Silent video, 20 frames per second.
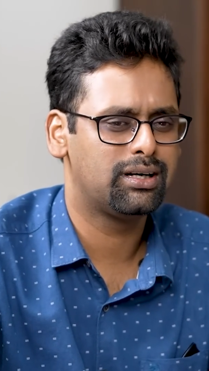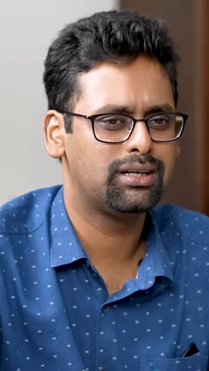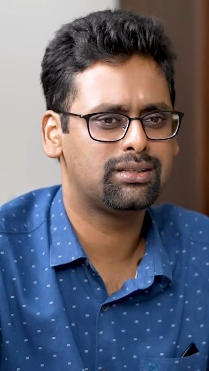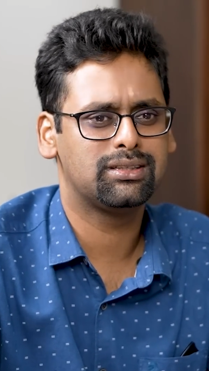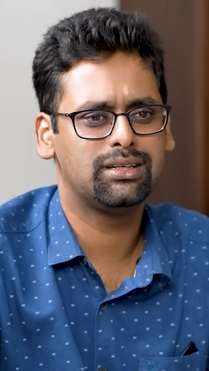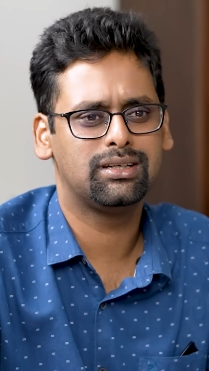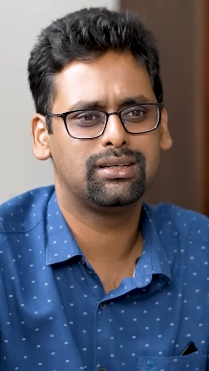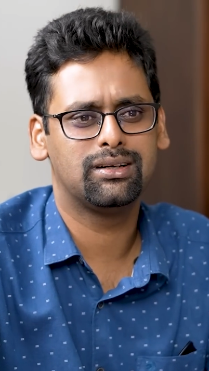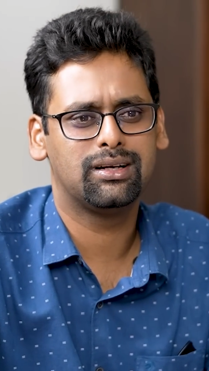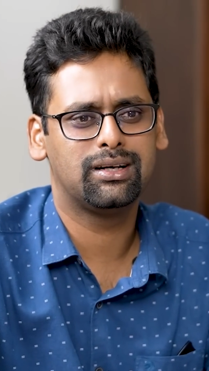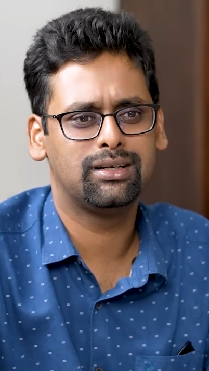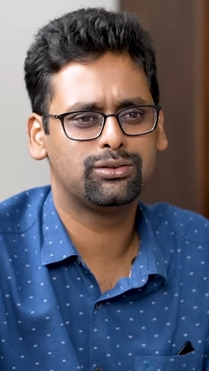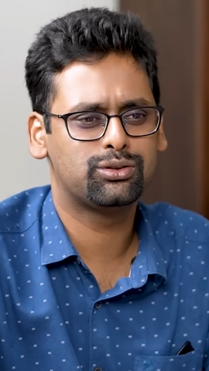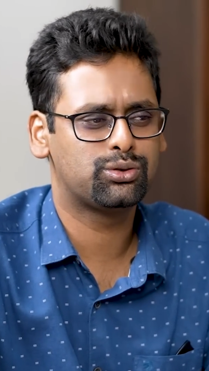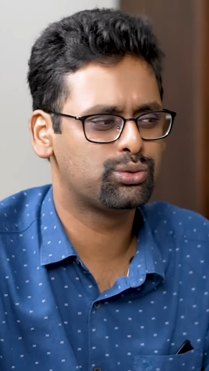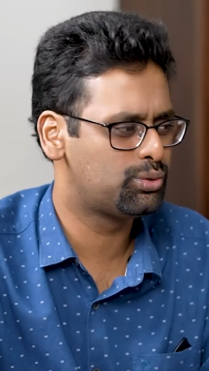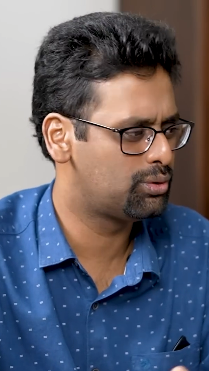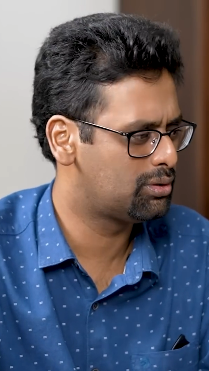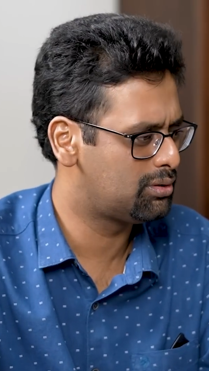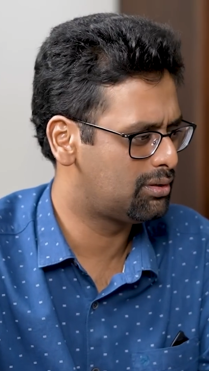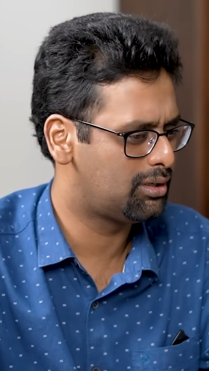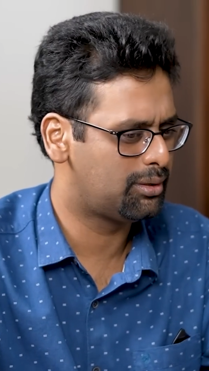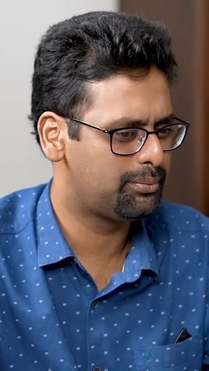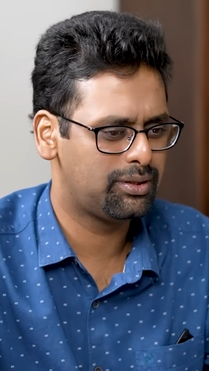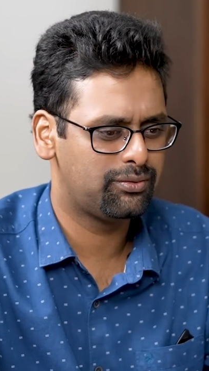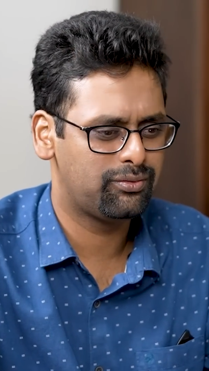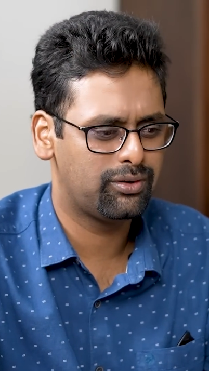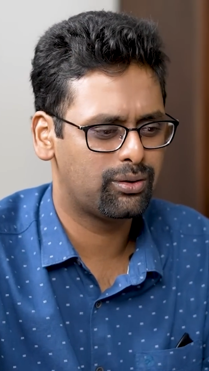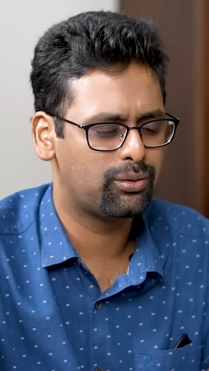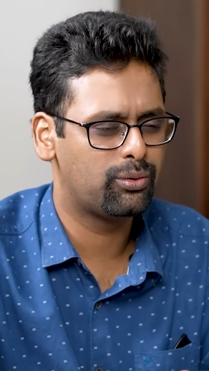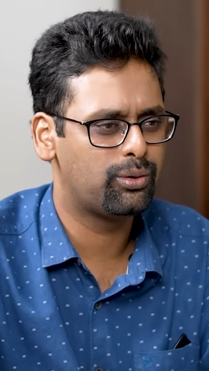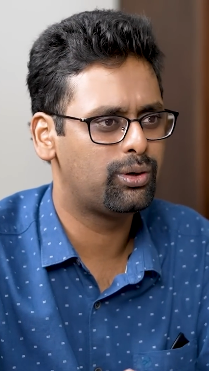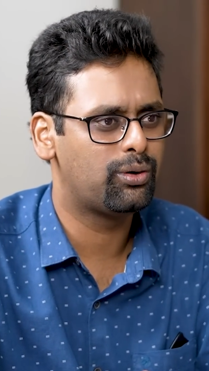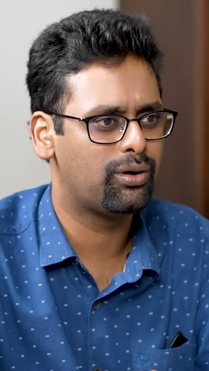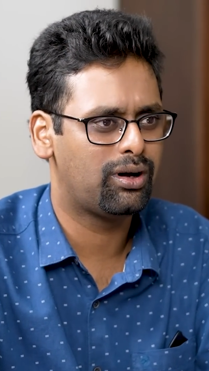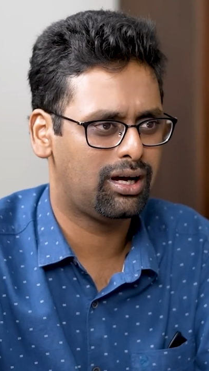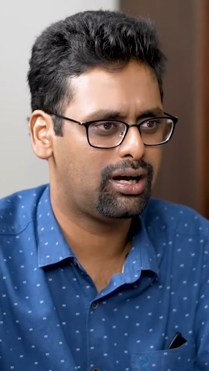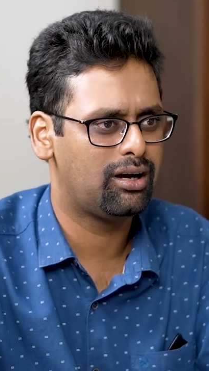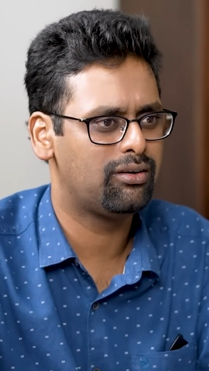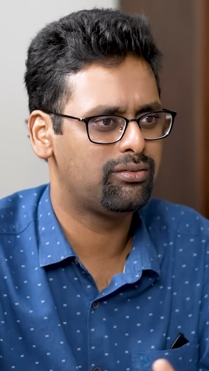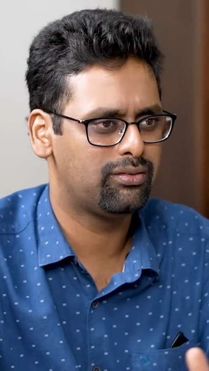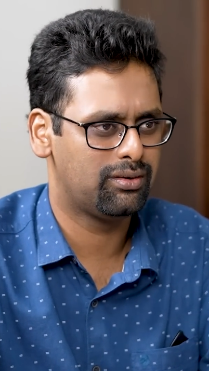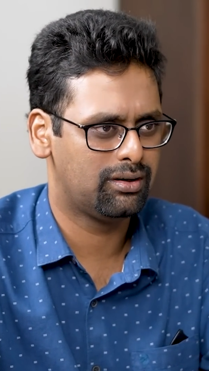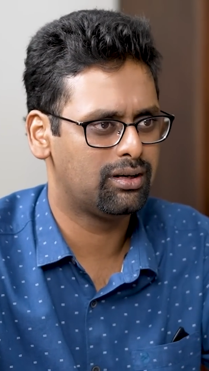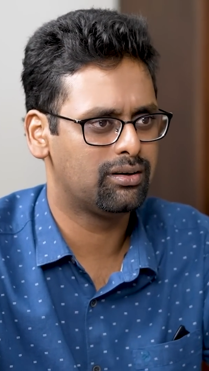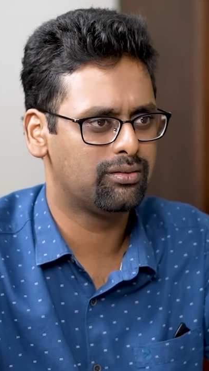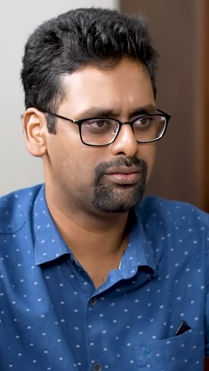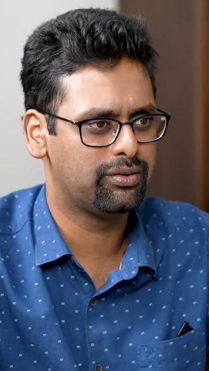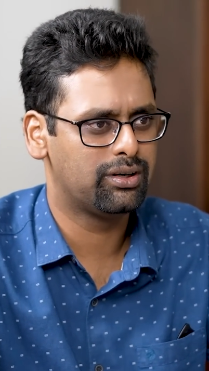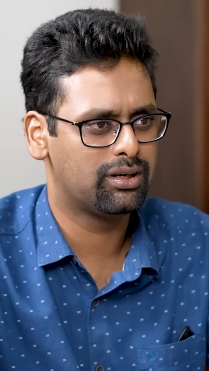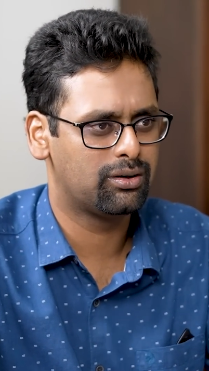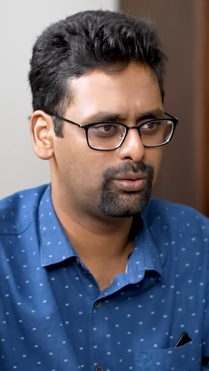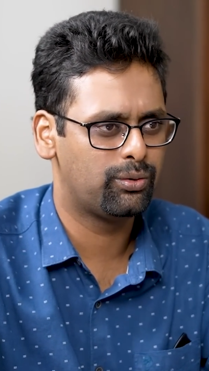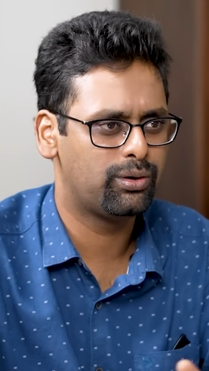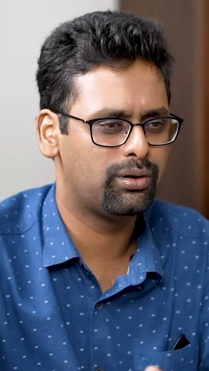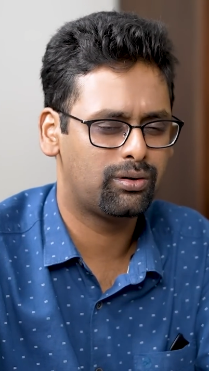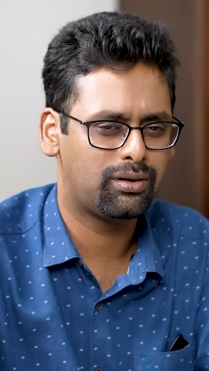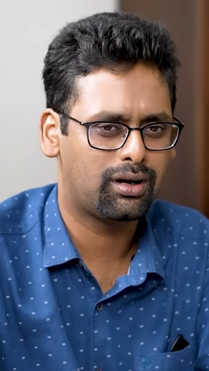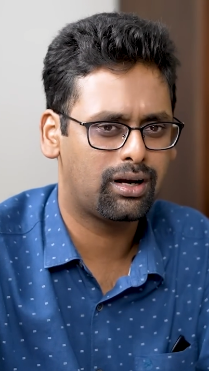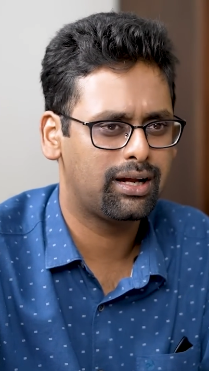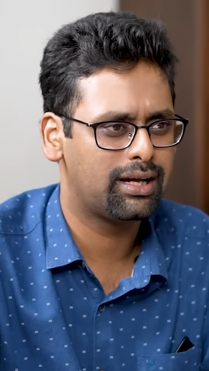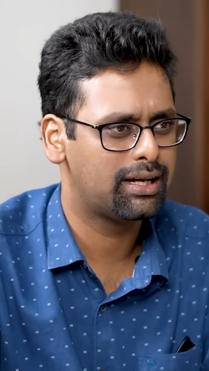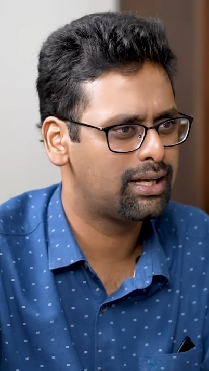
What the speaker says: Right. So and soon, I mean, we are going to try